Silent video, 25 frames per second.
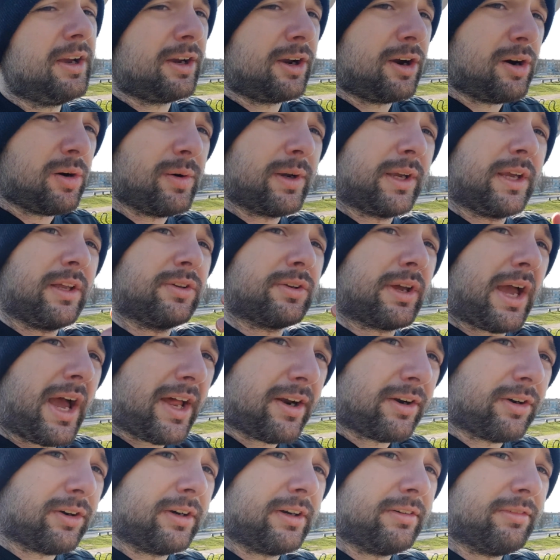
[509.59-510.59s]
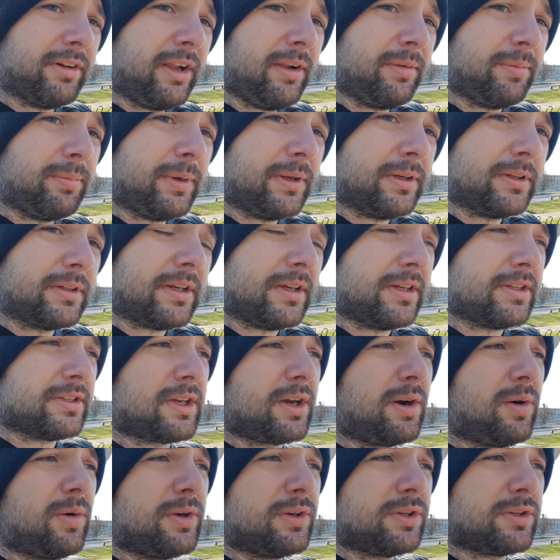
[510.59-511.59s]
going into Android development is
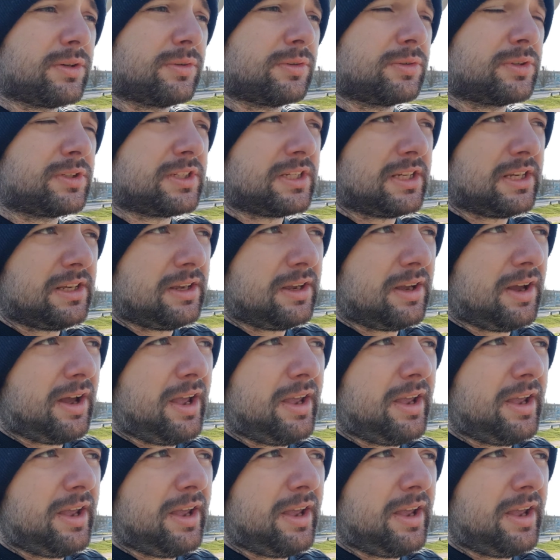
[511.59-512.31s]
going to see